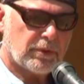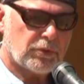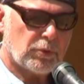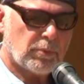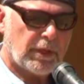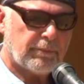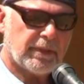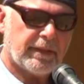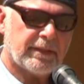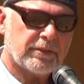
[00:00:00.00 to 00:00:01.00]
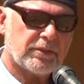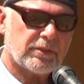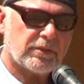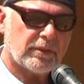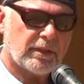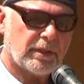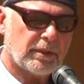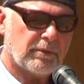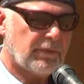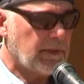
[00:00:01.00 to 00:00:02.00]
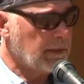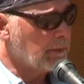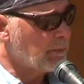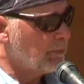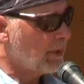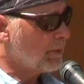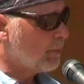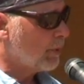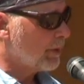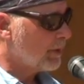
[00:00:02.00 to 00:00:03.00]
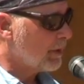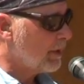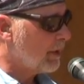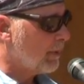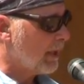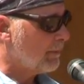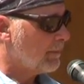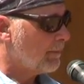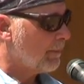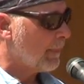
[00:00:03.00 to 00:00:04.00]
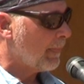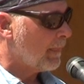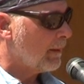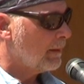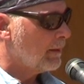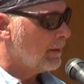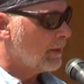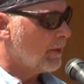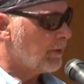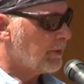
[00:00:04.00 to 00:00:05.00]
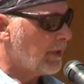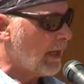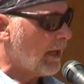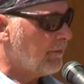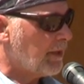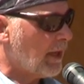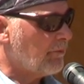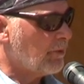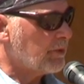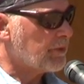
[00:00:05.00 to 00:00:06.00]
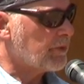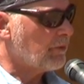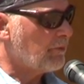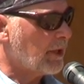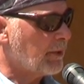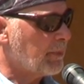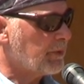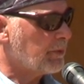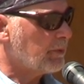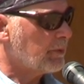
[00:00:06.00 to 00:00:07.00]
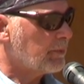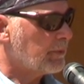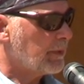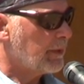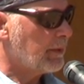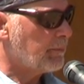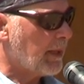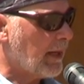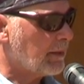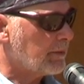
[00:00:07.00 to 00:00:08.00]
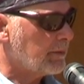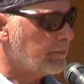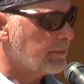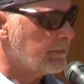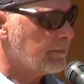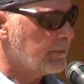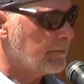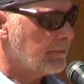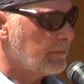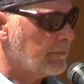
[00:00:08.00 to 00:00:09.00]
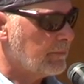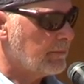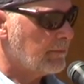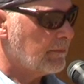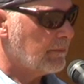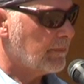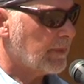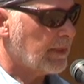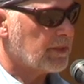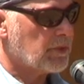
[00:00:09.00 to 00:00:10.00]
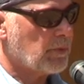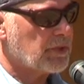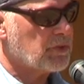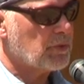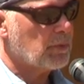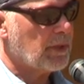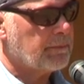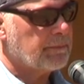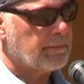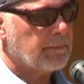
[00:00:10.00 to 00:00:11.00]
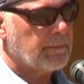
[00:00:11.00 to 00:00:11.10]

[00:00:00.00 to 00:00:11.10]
the 2 pipelines and the big port in Kitimat, going to have an adverse environmental impact? And that's question 1.